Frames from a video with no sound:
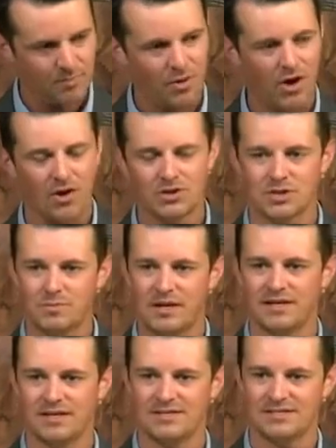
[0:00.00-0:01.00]
Paul
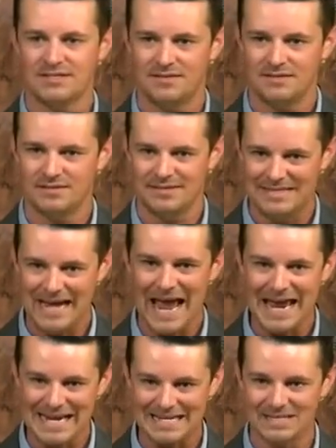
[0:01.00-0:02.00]
spent his
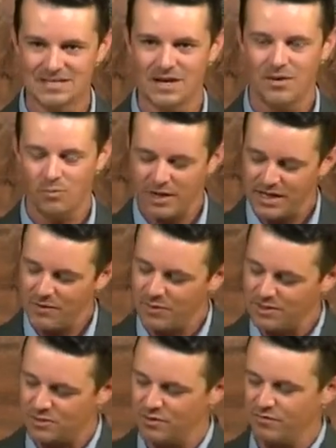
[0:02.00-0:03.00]
days when he
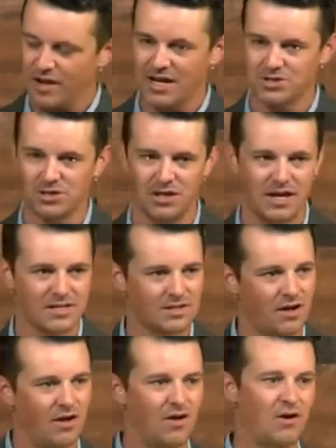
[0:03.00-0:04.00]
went to
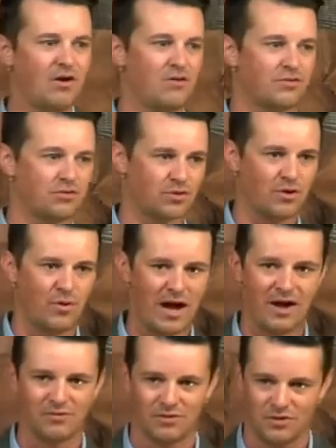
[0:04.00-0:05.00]
evangelize all
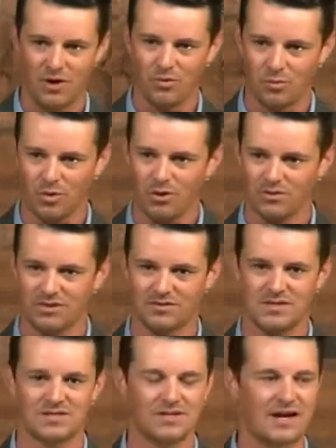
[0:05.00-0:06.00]
throughout the known world
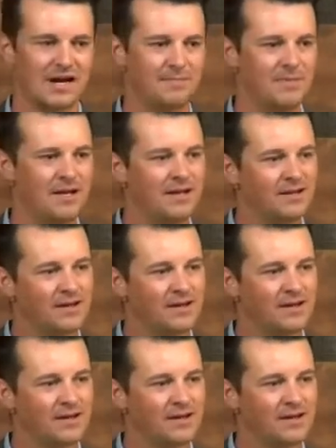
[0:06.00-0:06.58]
at this time